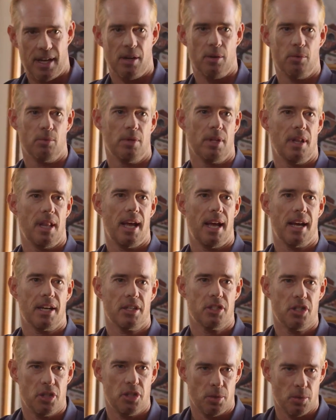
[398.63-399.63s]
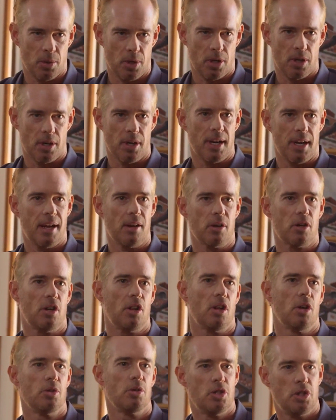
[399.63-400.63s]
and how relaxed you are and how
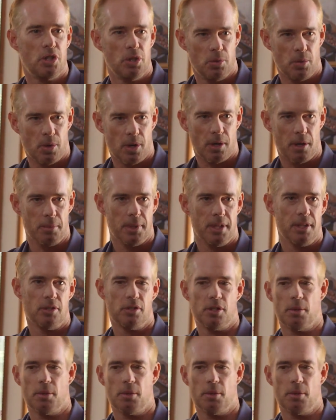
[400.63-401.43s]
close you are. I mean,